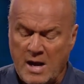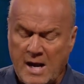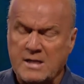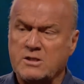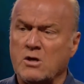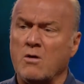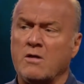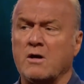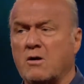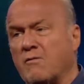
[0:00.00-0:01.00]
And so
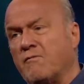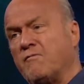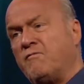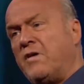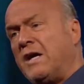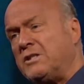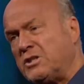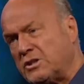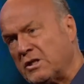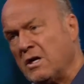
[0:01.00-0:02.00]
the
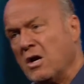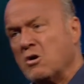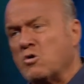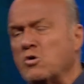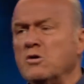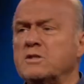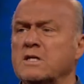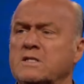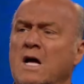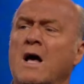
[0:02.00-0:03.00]
fish
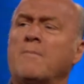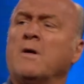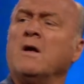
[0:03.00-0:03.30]
cruises up